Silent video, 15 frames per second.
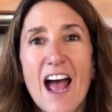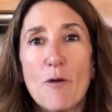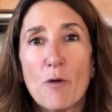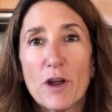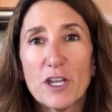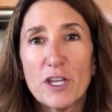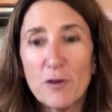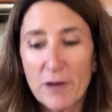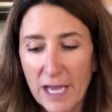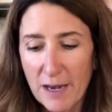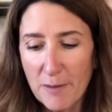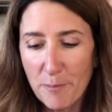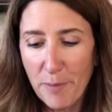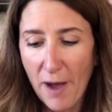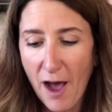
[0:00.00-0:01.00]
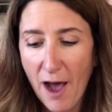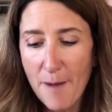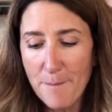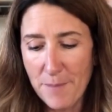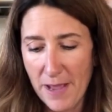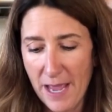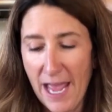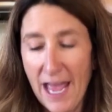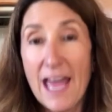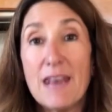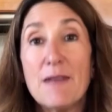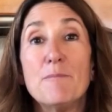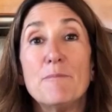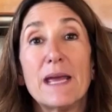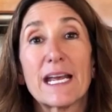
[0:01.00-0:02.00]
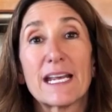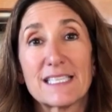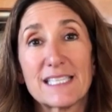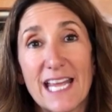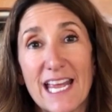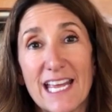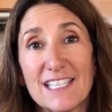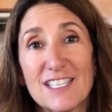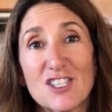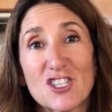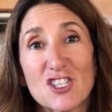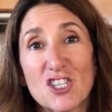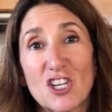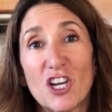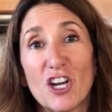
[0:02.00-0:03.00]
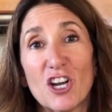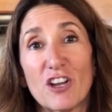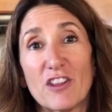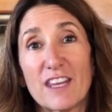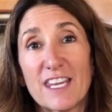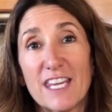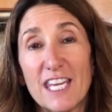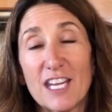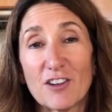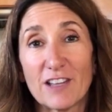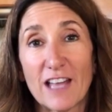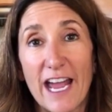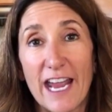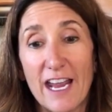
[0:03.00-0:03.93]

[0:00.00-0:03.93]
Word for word: where you can pump and mix and stir the keto